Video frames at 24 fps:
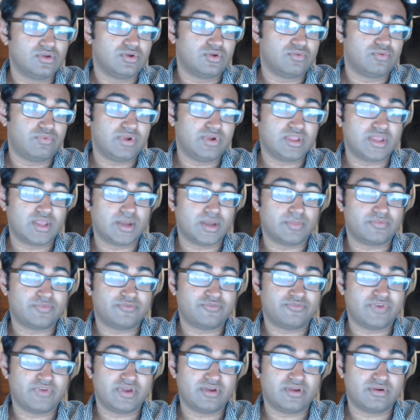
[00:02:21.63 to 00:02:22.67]
Ring up
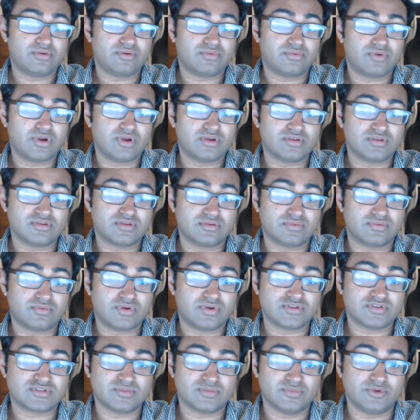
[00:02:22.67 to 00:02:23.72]
fair Ro-
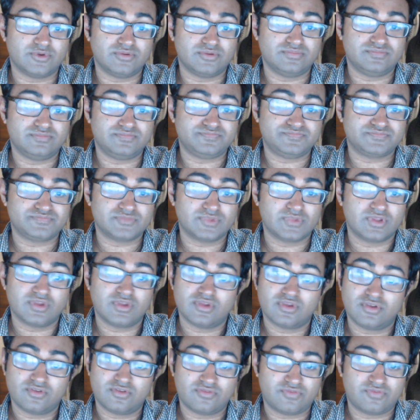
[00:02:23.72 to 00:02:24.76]
Rosamund.
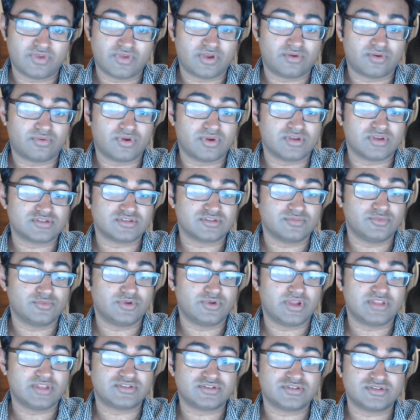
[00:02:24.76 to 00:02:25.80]
Fair Rosamund
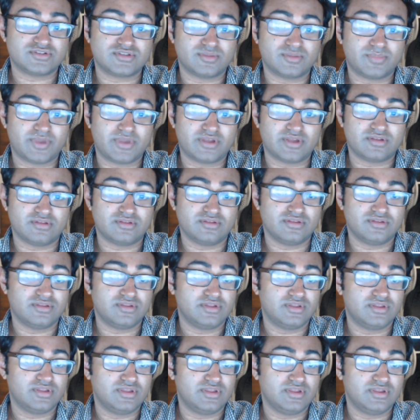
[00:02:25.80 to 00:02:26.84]
answers the bell.
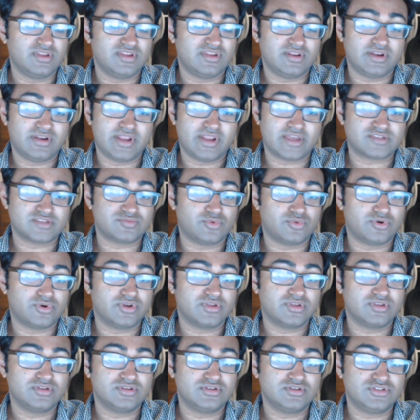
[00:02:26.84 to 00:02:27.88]
Next morning,
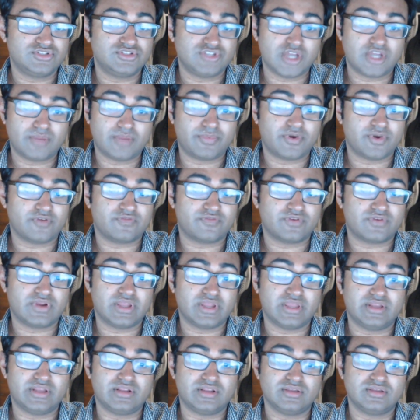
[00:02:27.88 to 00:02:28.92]
chop off her
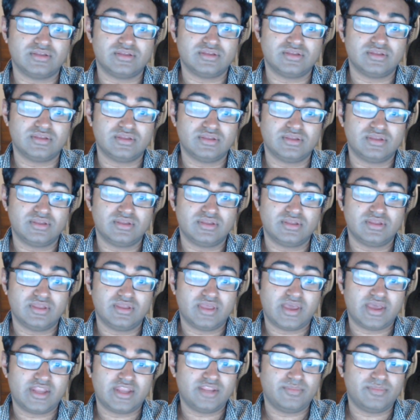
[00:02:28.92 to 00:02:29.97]
head
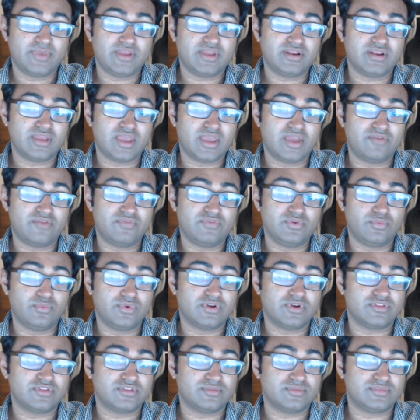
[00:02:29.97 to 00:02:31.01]
and he made every one
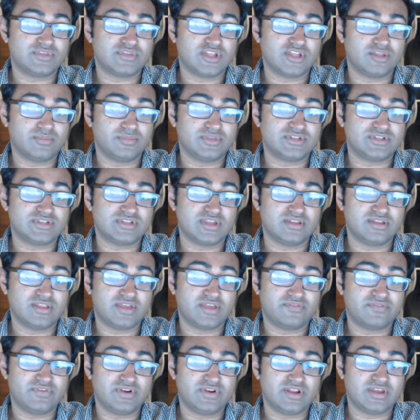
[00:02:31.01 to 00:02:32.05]
of them tell him a tale
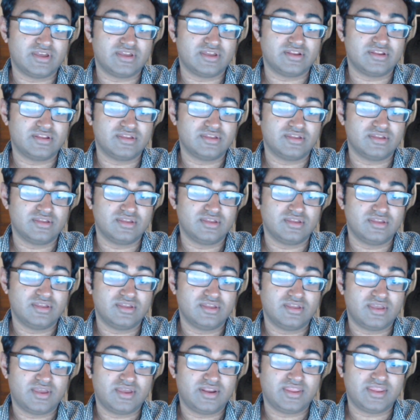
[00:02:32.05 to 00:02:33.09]
every night.
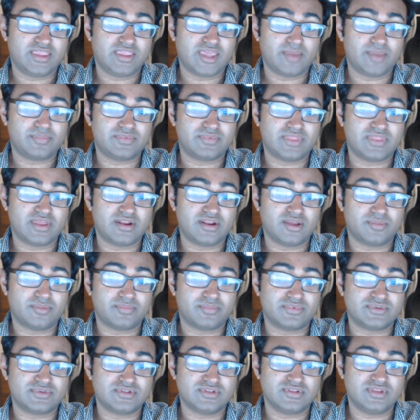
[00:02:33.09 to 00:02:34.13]
And he kept that
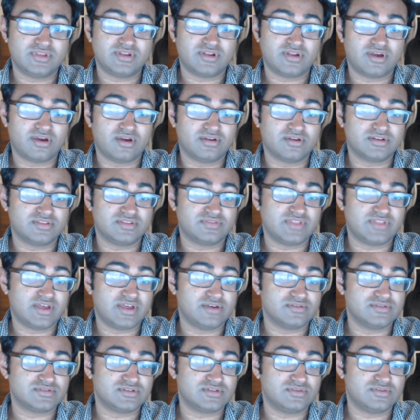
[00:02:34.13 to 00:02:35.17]
up till he had hogged a
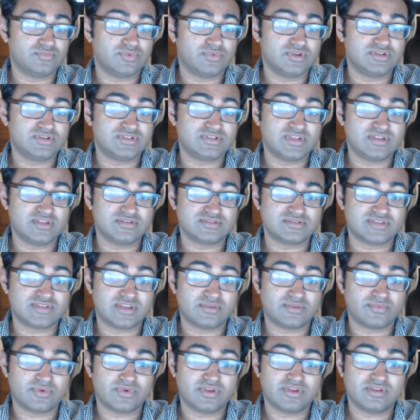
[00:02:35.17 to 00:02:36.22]
thousand and one tales
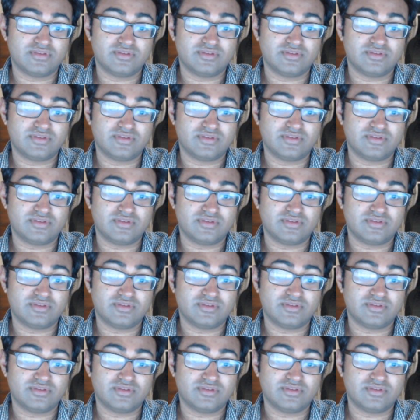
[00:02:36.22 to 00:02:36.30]
that way.